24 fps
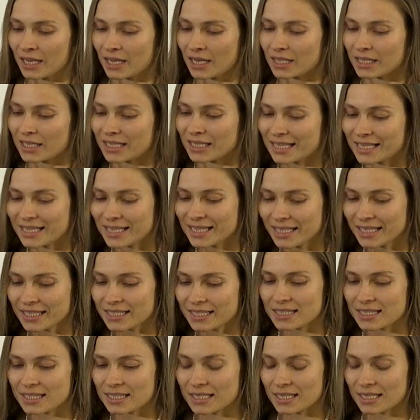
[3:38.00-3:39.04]

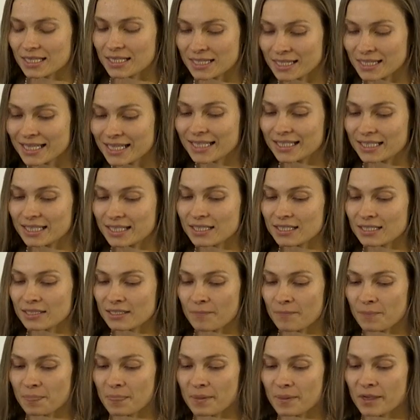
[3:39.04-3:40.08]
is needed
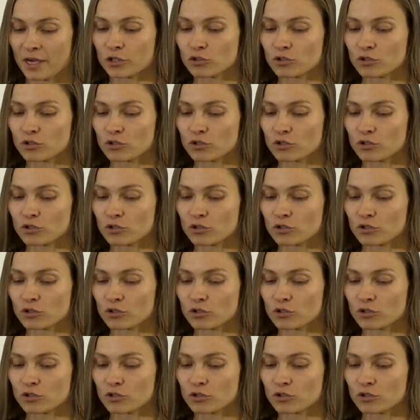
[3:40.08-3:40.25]
to